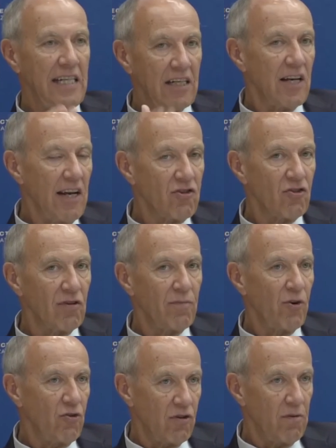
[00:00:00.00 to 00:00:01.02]
the international
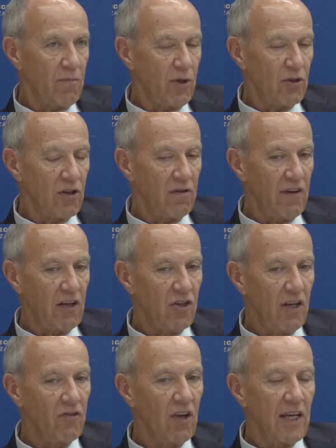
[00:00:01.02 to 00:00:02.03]
approach of the Berne
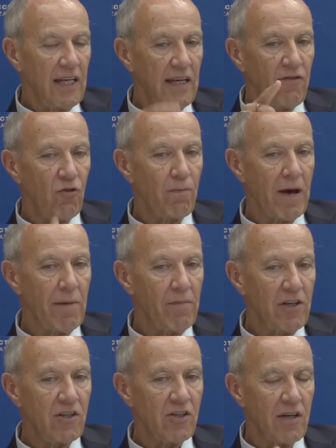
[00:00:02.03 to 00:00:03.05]
Convention is, if you
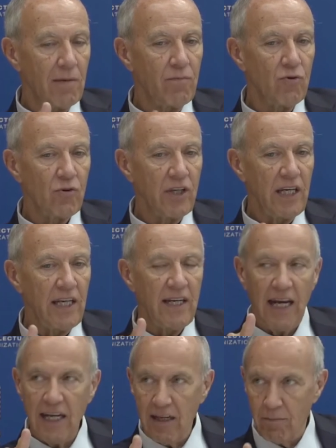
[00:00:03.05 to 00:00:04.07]
publish a book in
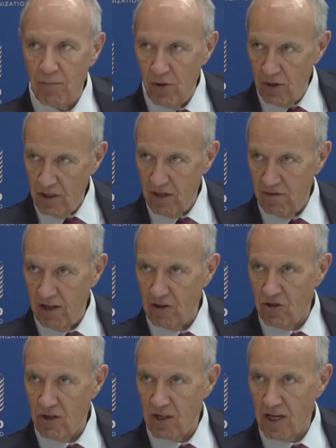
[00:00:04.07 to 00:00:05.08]
any Berne
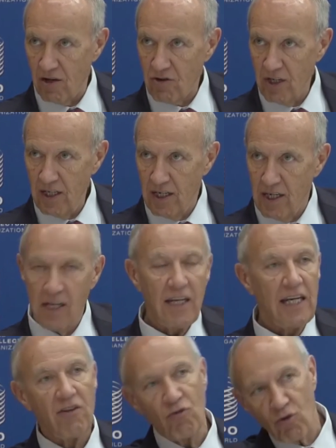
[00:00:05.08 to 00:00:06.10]
Convention country,
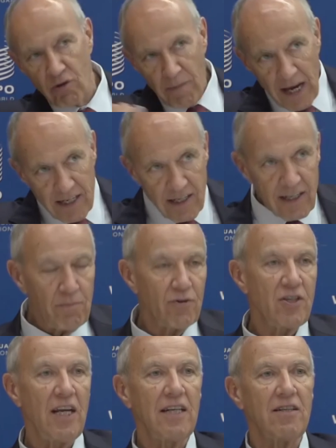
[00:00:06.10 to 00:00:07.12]
it's automatically
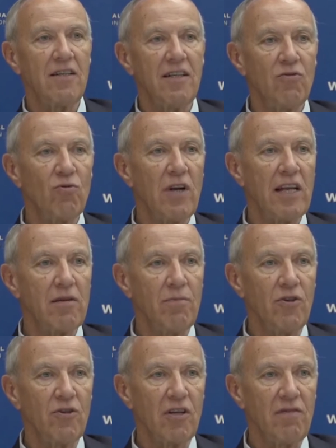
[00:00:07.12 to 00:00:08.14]
protected in all other
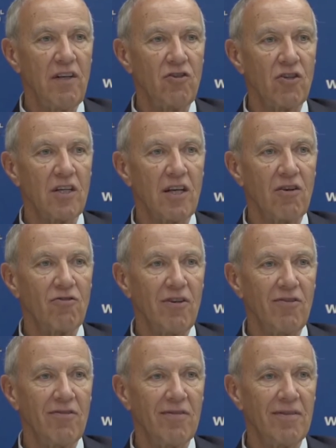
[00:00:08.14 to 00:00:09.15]
Berne Convention
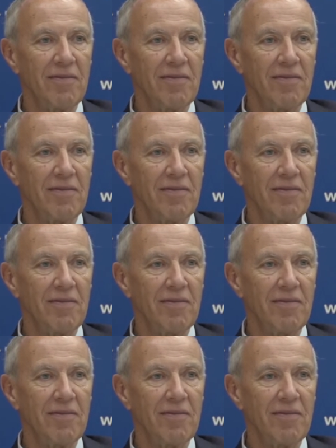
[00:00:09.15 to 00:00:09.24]
countries.